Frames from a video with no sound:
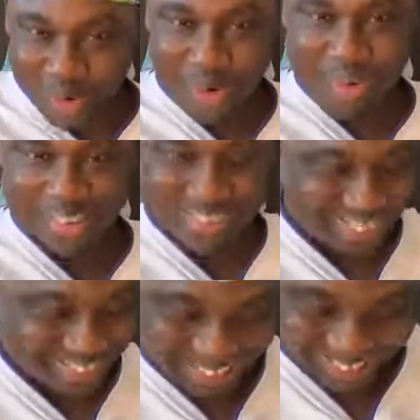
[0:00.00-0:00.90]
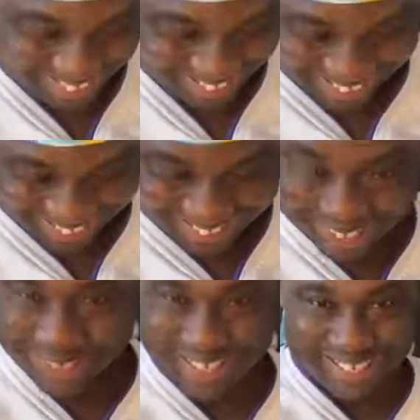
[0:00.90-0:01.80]
Video na
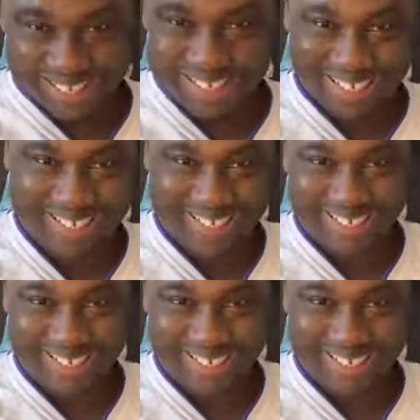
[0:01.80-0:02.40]
we ye no.